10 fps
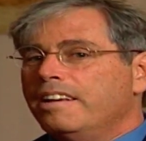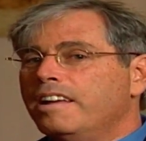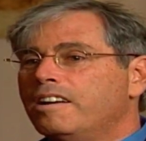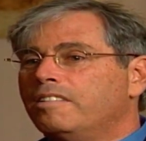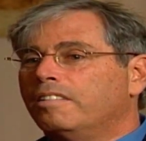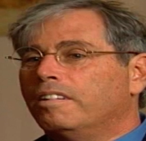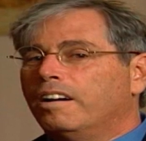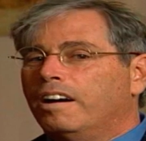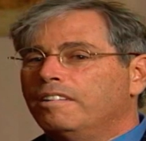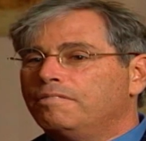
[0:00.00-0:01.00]
Now,
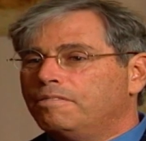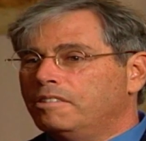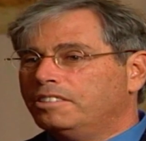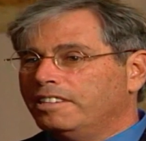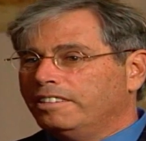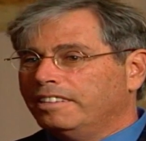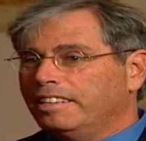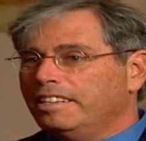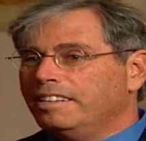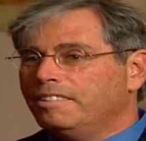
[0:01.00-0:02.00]

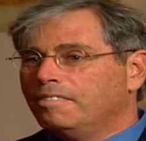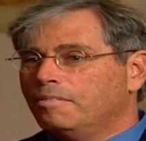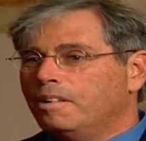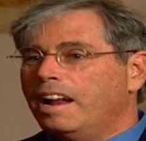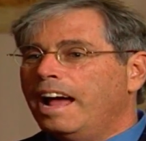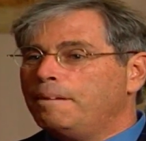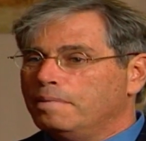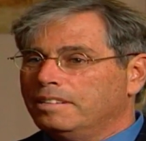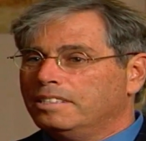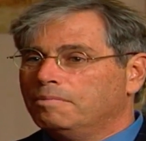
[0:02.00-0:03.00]
unfortunately, what
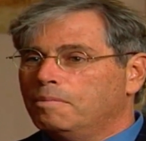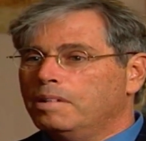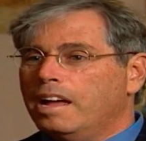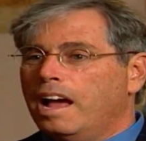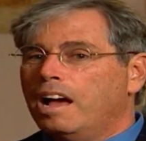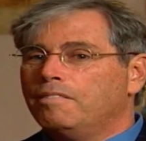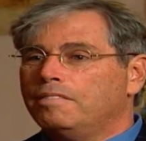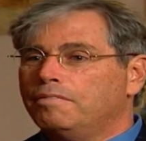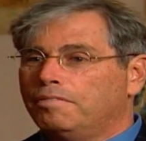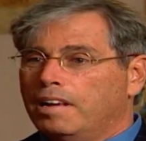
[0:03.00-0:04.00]
happens when we have
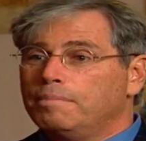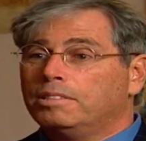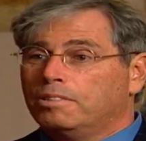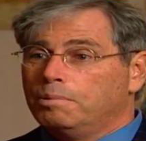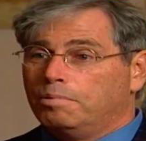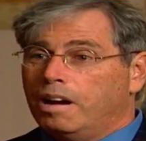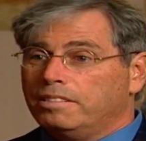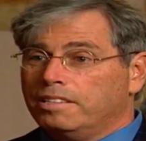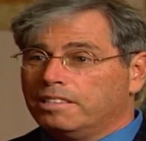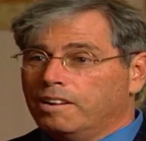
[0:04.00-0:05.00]
an inflammatory
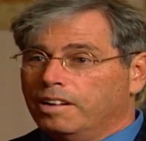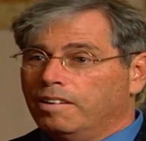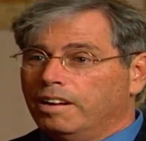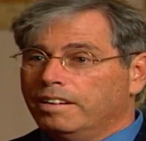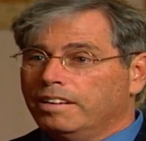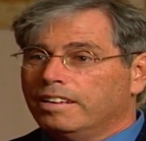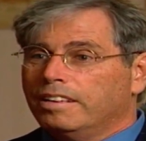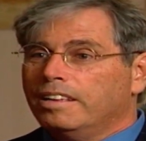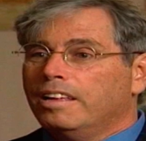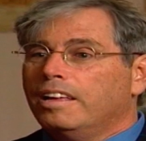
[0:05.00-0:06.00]
process going on?
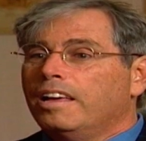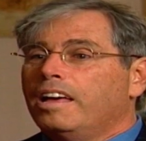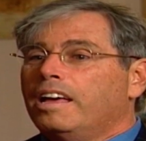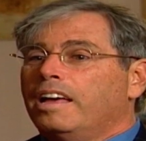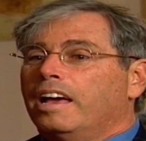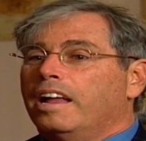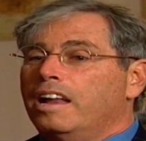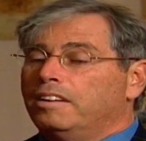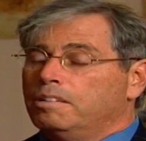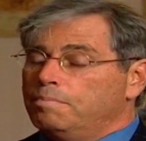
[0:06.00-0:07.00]

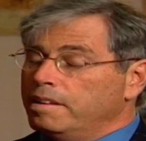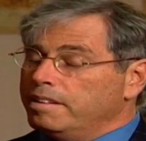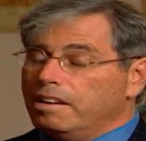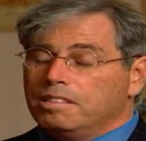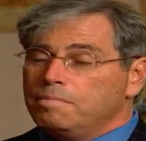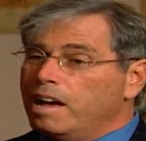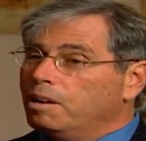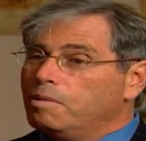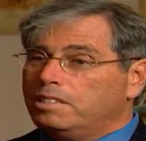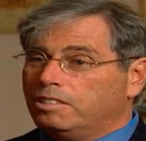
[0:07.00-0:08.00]
And now, it doesn't
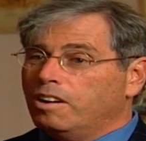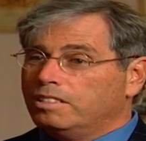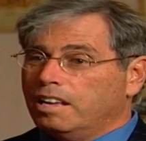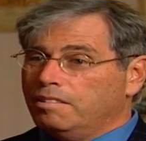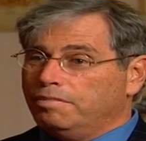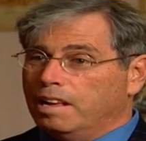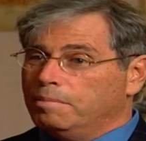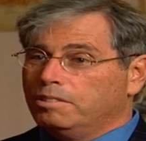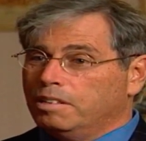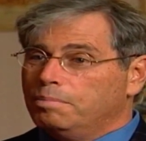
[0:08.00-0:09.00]
matter what starts that
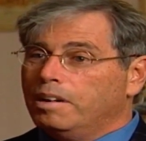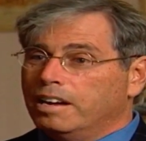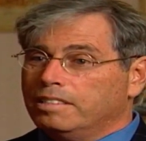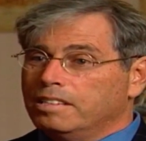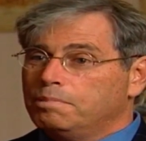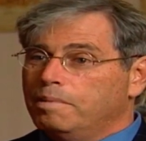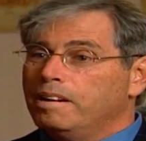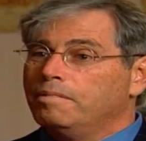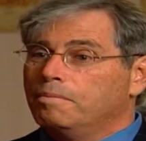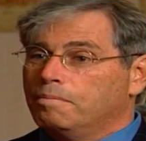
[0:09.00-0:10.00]
inflammatory process,
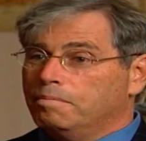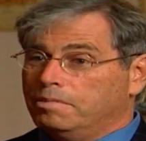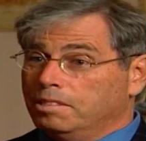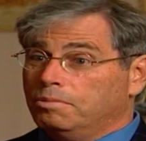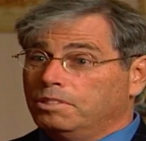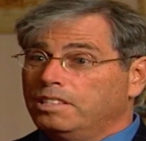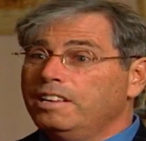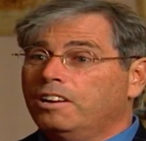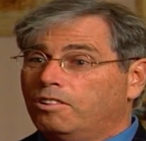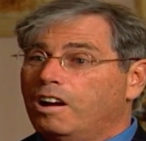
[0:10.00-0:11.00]
but since we're
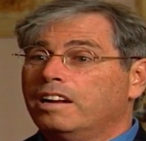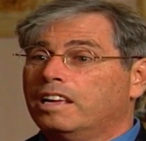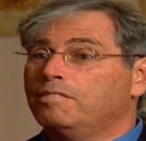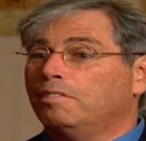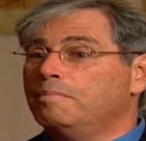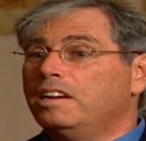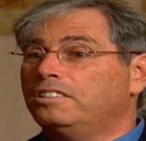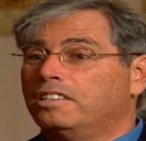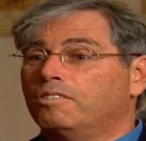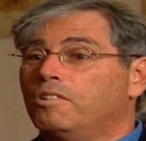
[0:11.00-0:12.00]
seeing chronic
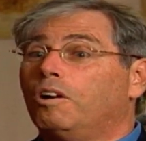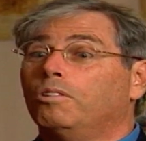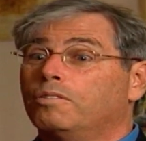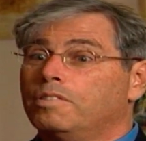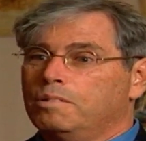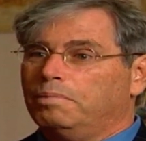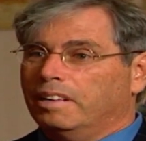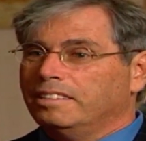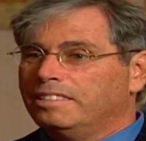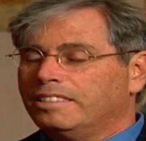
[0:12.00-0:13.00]
inflammation all over the
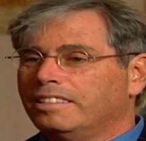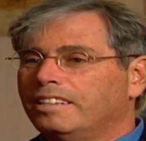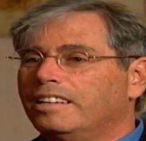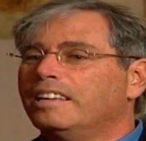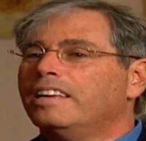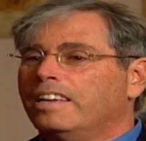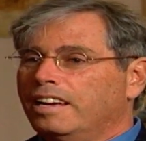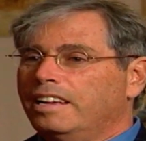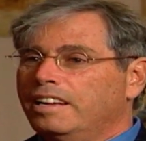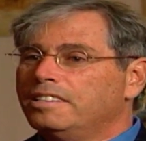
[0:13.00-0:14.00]
place,
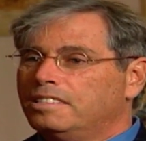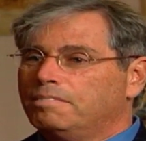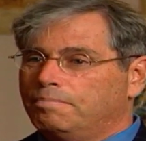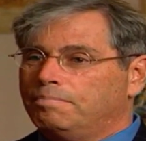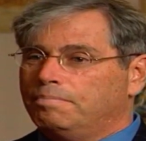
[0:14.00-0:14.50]
it is,